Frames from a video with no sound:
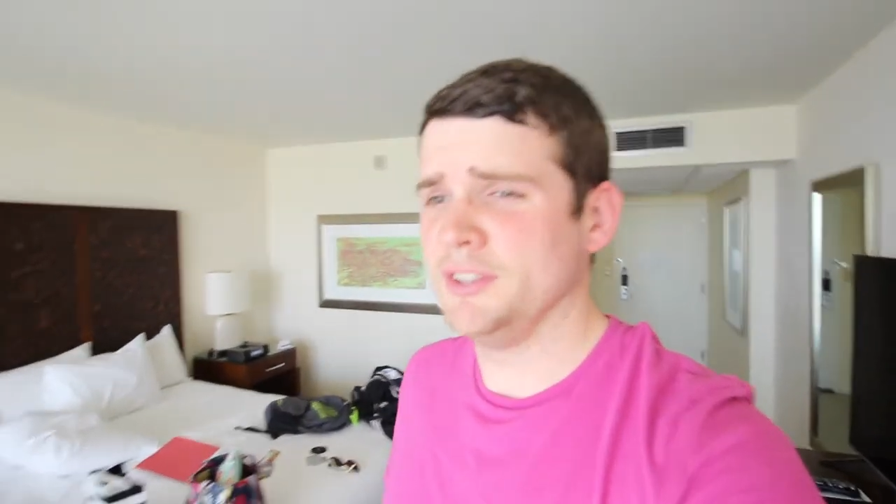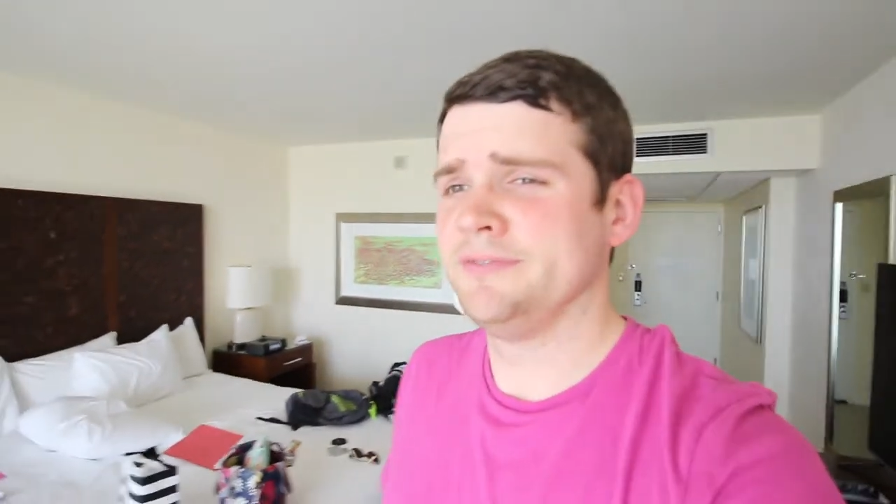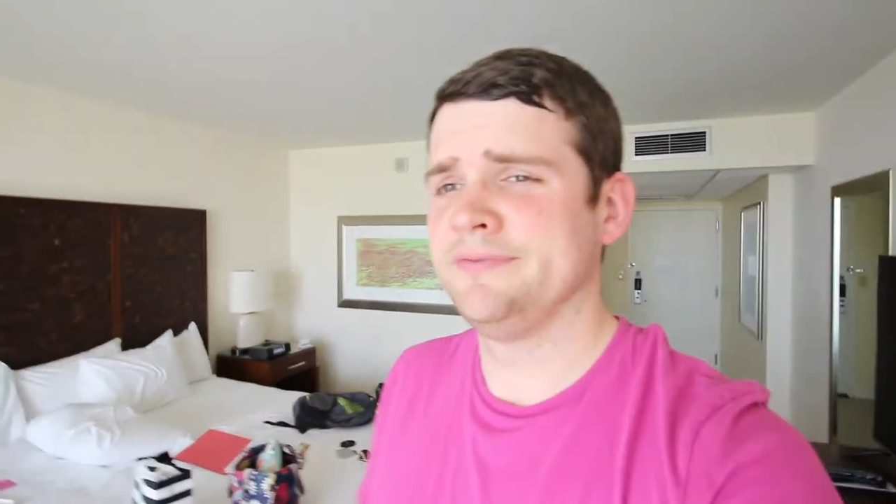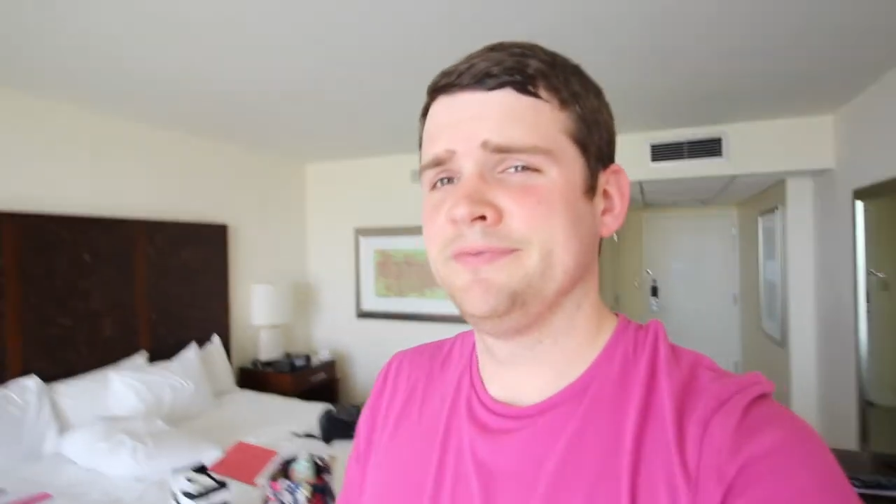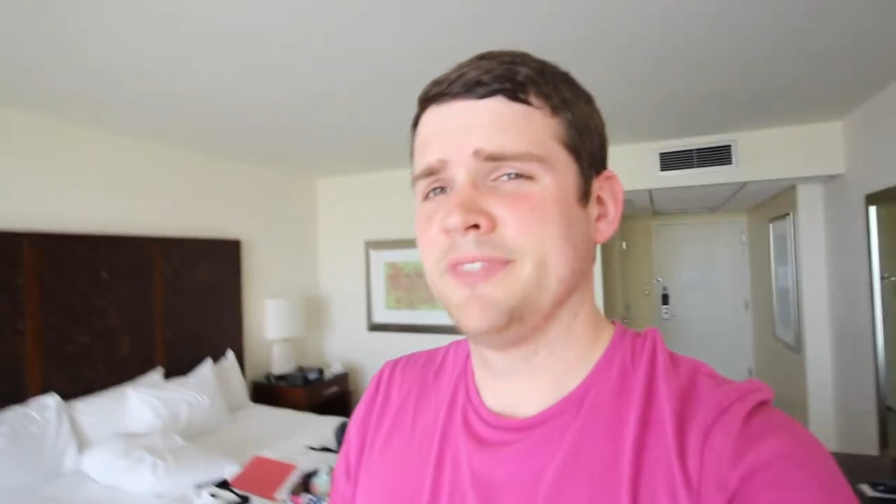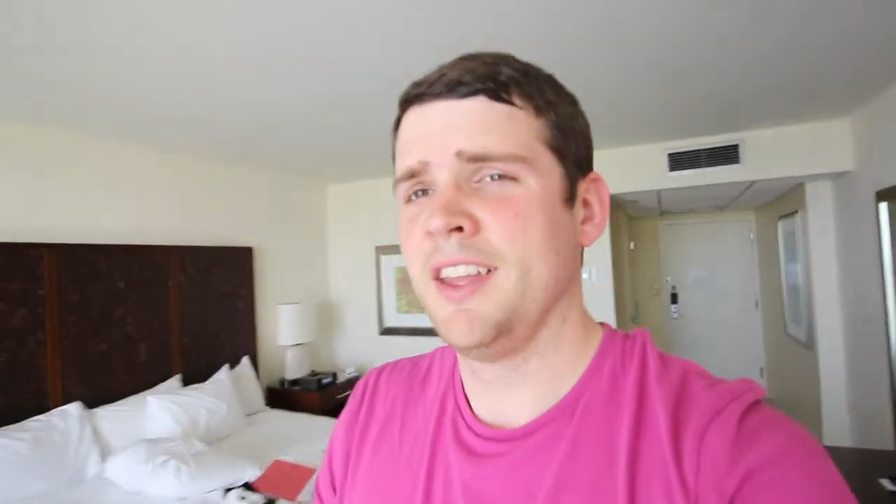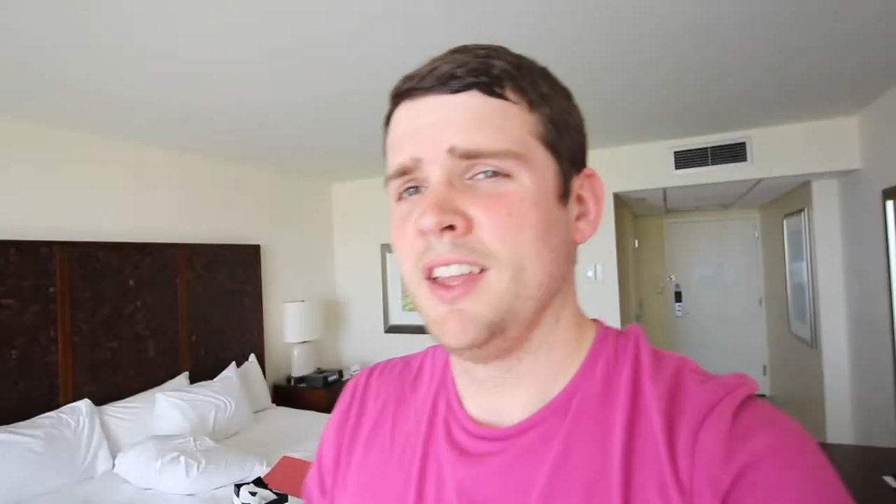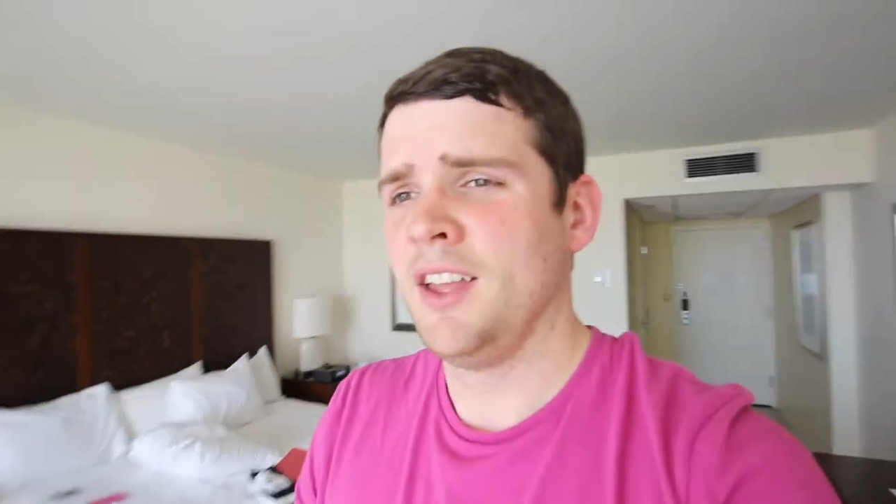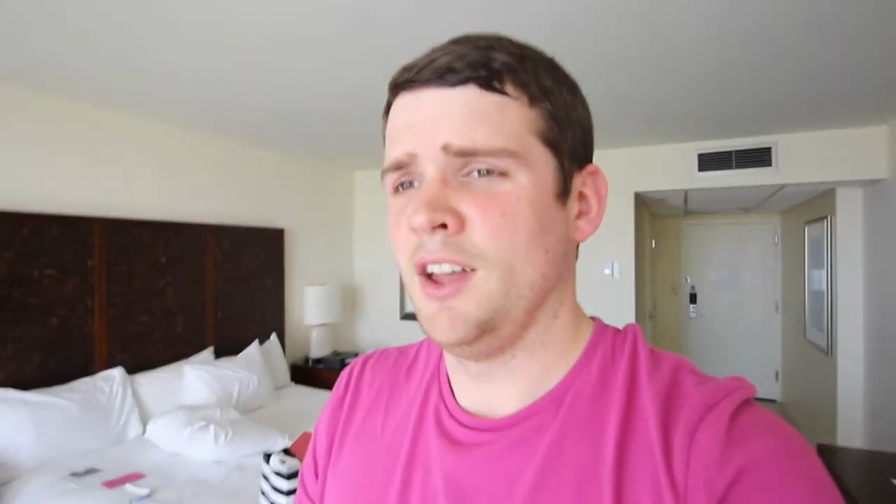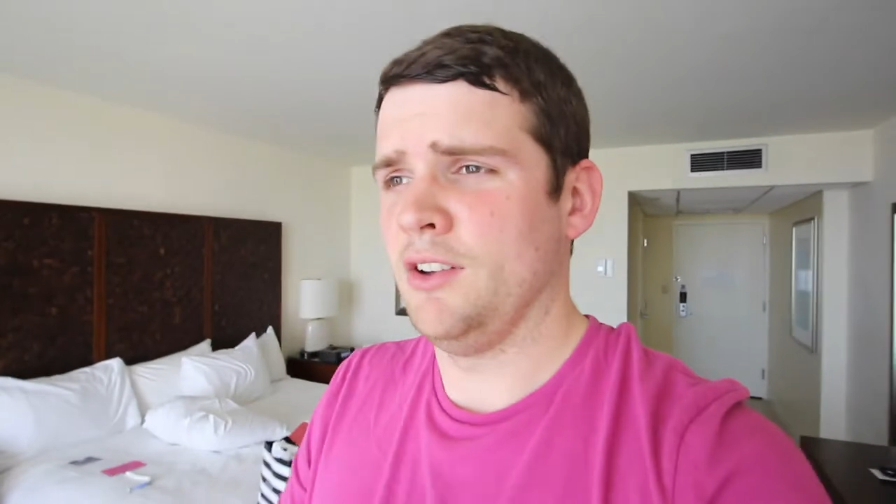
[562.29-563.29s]

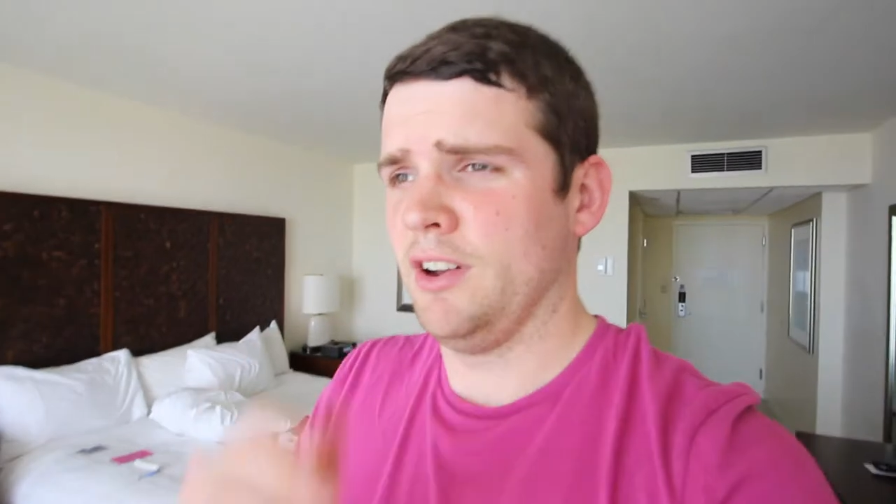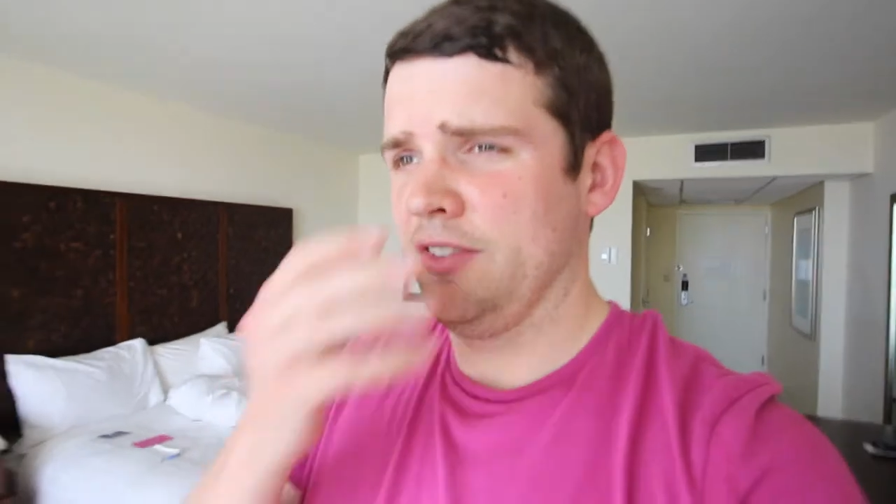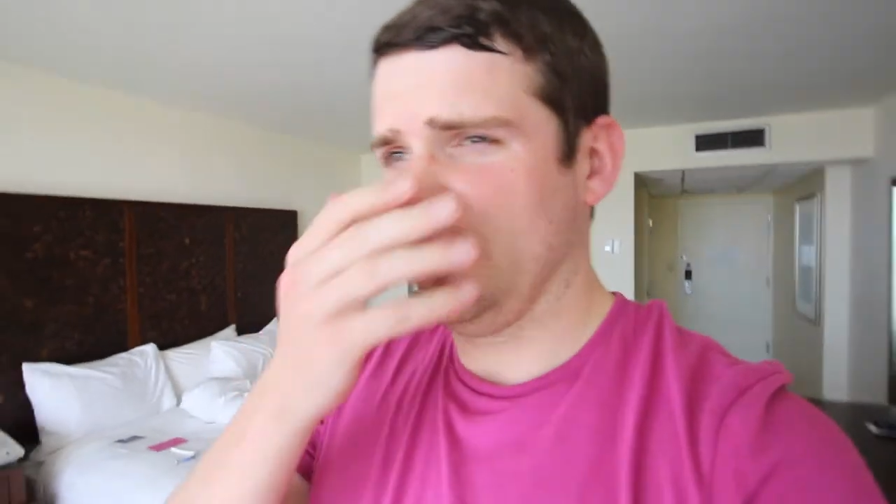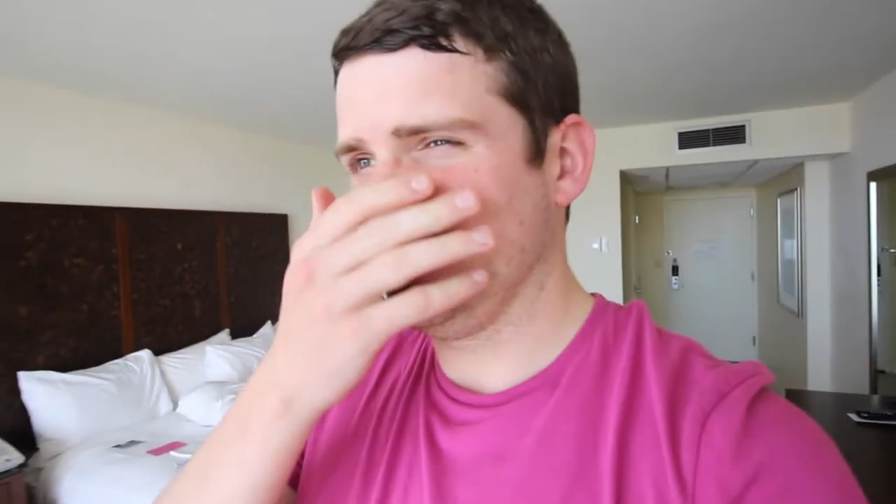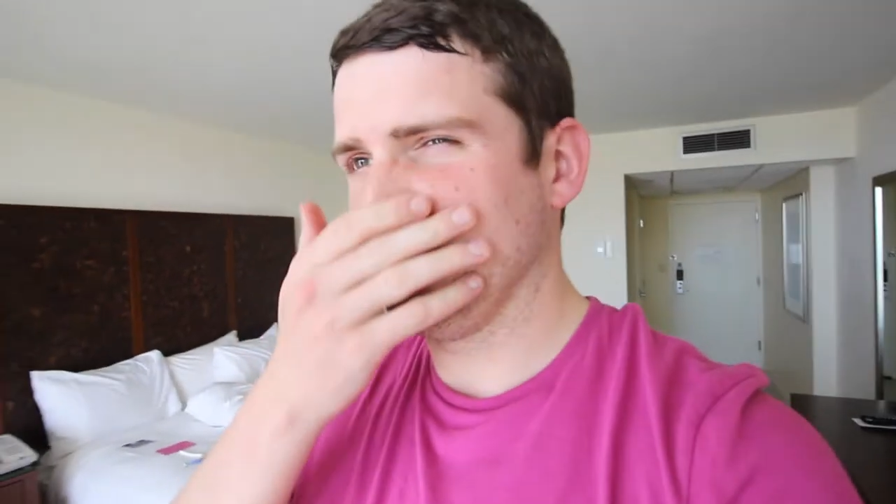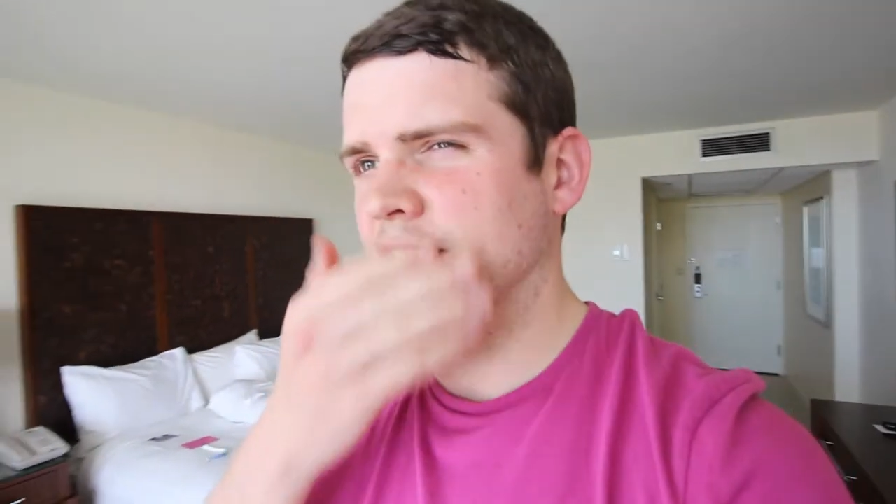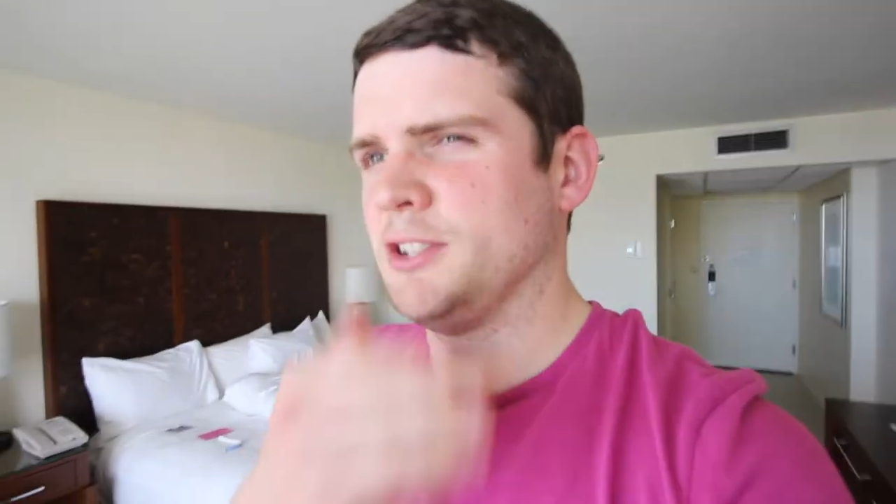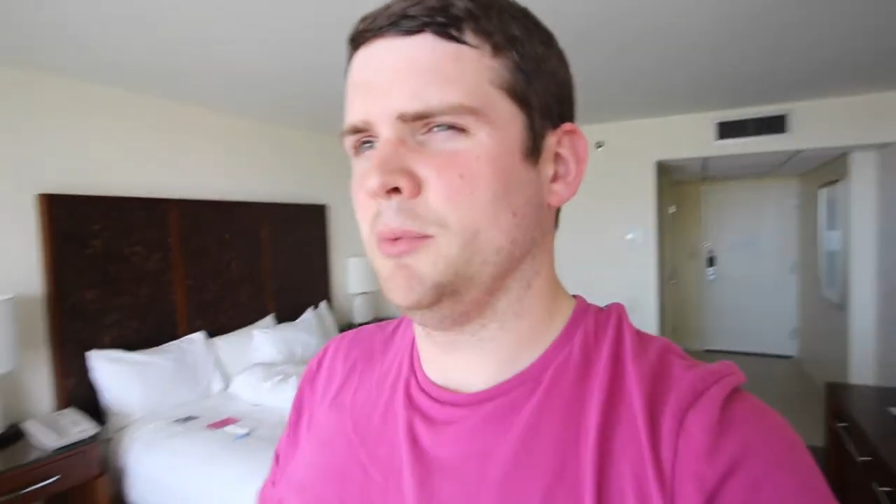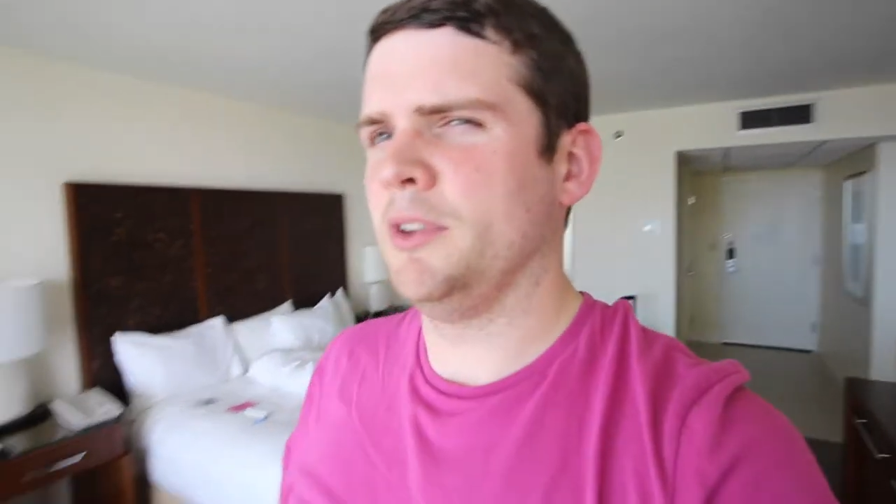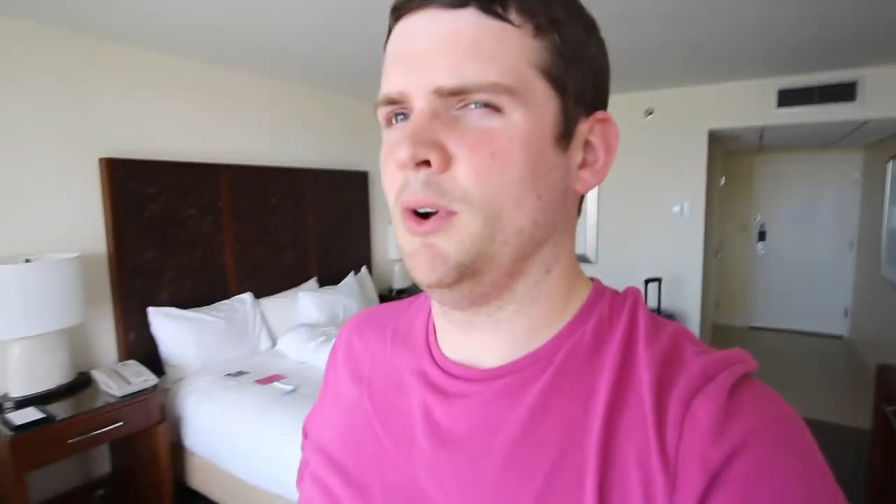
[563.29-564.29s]
Are you ready for this? Race,
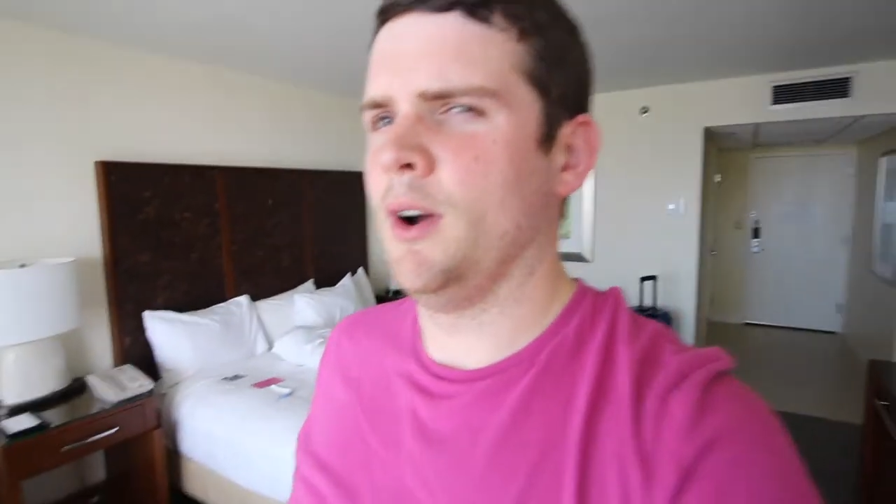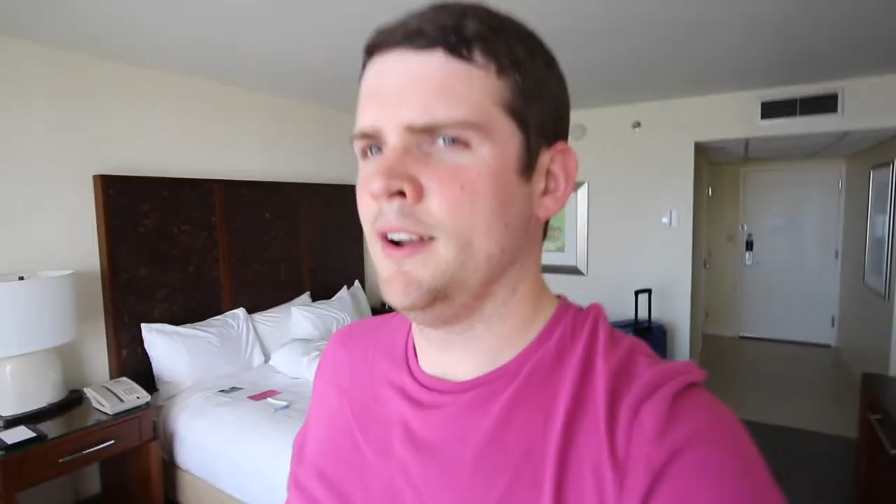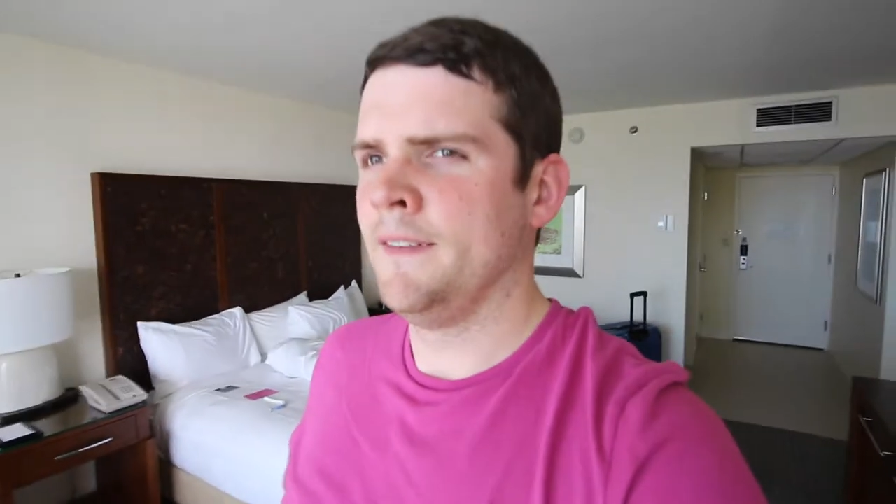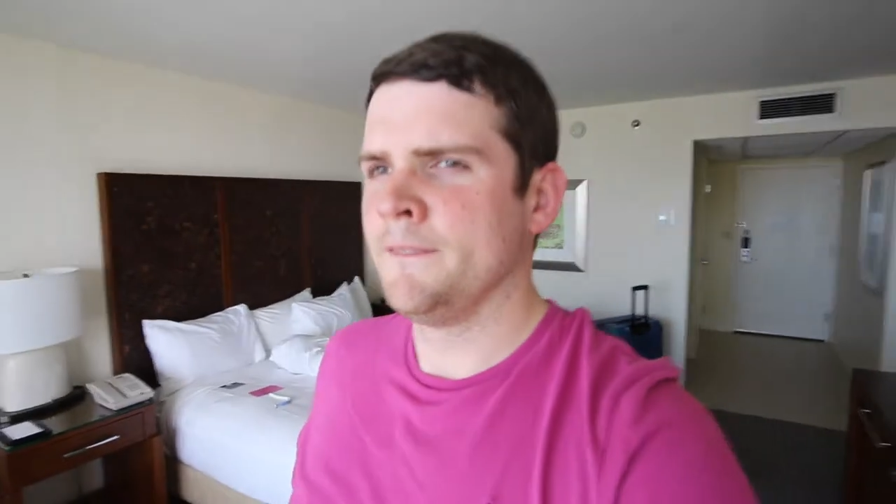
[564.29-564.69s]
open the door.